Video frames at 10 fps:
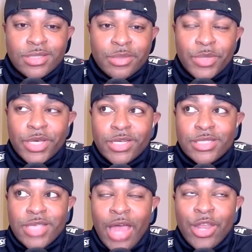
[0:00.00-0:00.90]

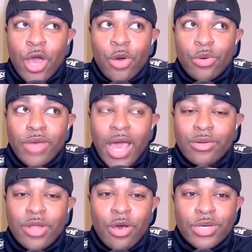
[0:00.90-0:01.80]
because I know I
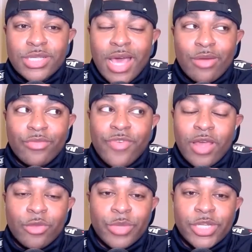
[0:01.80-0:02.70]
don't know because I don't
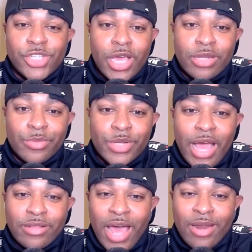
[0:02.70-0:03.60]
follow Mangina, but
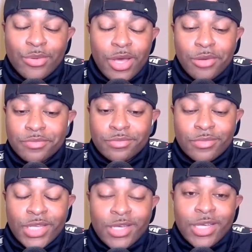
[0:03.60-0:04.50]
I I don't know
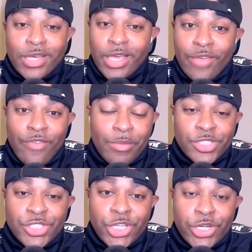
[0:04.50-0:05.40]
if I'm
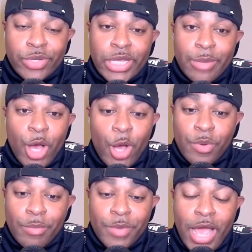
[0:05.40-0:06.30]
misgendering him. I hope
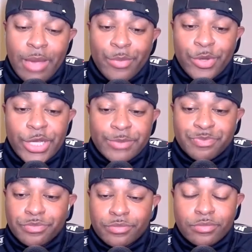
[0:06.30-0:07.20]
I'm not, but
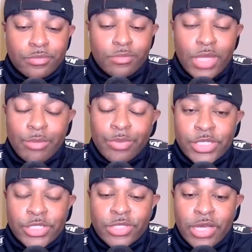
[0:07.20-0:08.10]

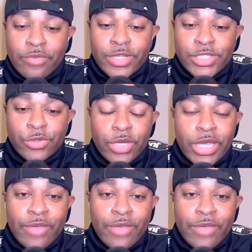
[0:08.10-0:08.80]
please don't take offense to it.